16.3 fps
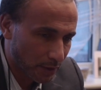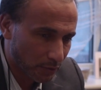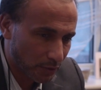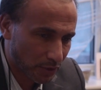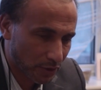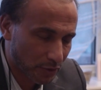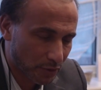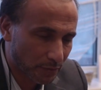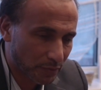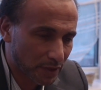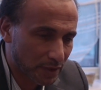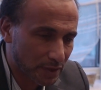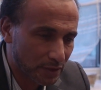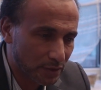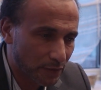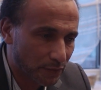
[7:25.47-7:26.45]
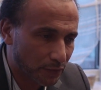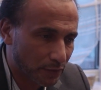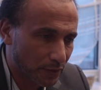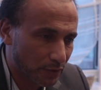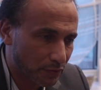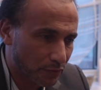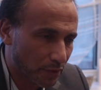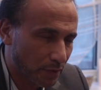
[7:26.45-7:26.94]
which is completely
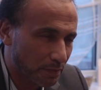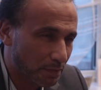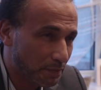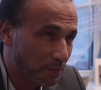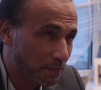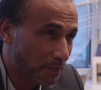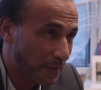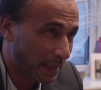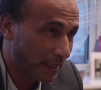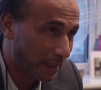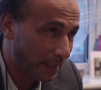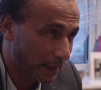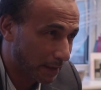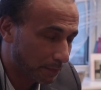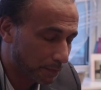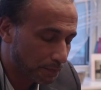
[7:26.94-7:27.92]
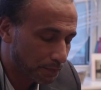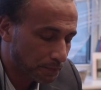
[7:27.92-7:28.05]
different from Mecca.